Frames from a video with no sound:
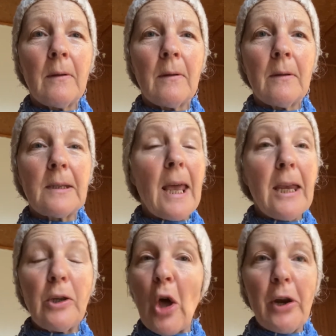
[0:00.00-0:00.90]

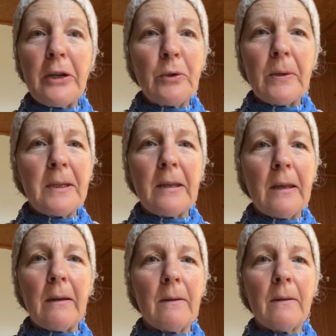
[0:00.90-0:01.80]
Say, not
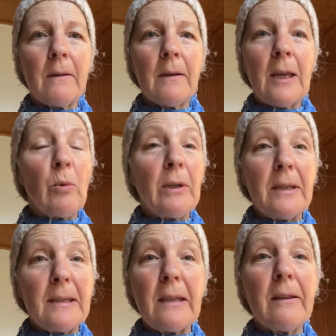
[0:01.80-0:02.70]
interested. It will
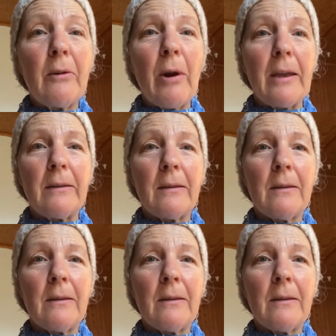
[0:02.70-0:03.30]
disintegrate.